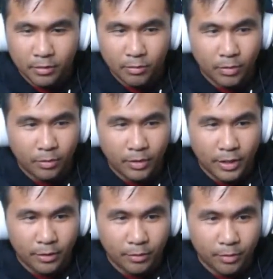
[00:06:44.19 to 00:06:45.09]
What, what do I
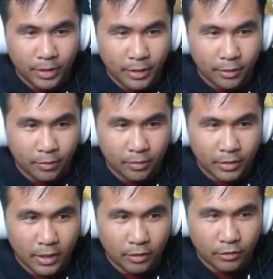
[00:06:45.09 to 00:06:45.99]
do? What do I do?
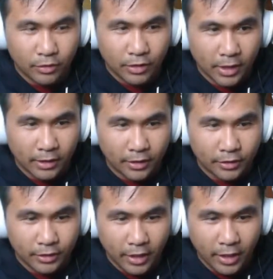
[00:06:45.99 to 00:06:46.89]
That looks exactly the
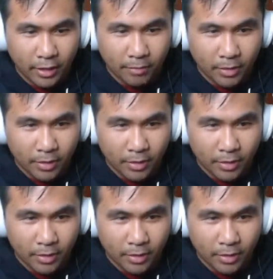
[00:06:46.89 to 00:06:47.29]
same.